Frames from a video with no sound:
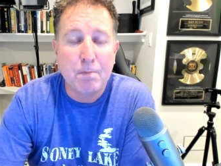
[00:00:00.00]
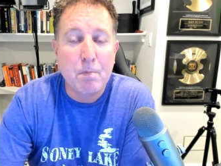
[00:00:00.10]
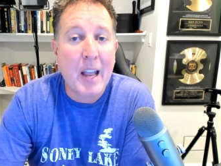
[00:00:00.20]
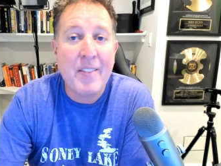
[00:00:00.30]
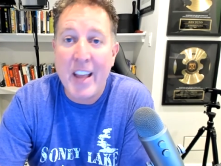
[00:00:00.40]

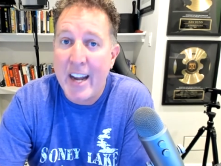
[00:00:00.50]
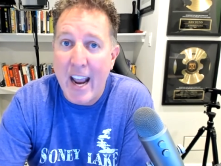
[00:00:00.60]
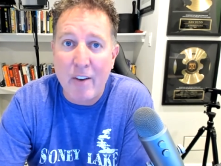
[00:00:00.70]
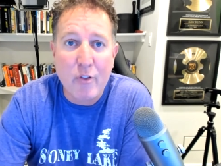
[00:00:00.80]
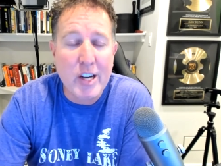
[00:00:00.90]
And then
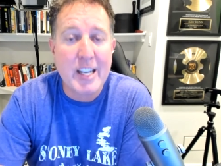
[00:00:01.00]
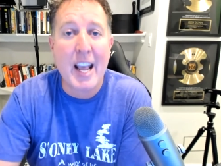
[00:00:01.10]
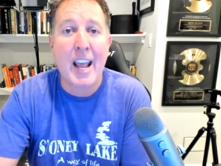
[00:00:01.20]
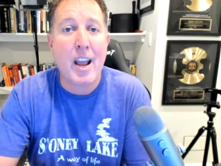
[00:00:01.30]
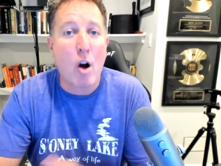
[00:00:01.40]
every
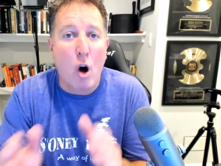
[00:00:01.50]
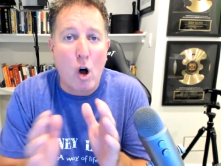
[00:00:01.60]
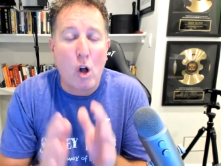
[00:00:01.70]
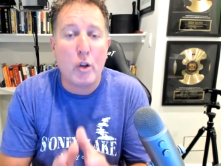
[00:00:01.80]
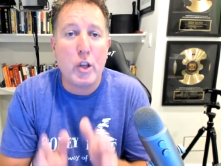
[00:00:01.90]
day,
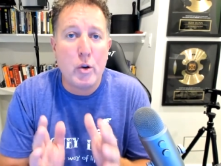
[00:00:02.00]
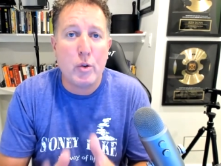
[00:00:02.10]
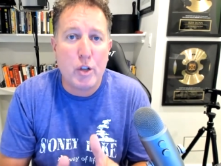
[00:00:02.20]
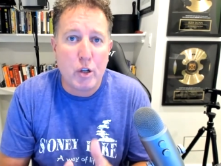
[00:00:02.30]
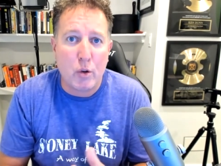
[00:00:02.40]
all
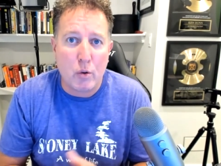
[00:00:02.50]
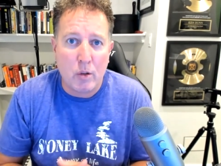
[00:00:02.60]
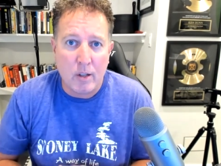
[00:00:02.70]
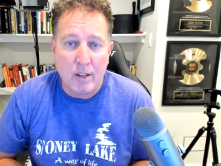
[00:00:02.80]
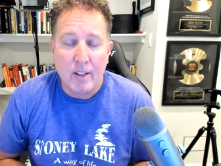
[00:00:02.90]
you do